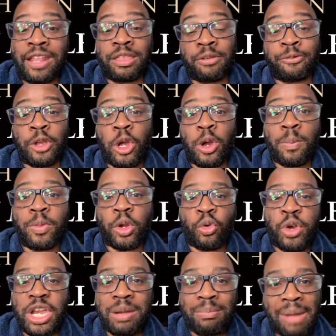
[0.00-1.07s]
in the film The
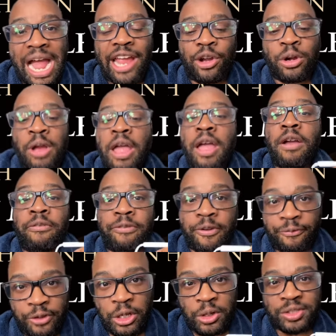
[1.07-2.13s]
Green Mile
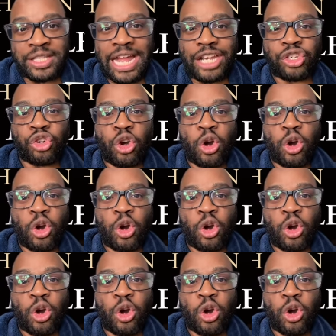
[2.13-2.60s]
fulfills that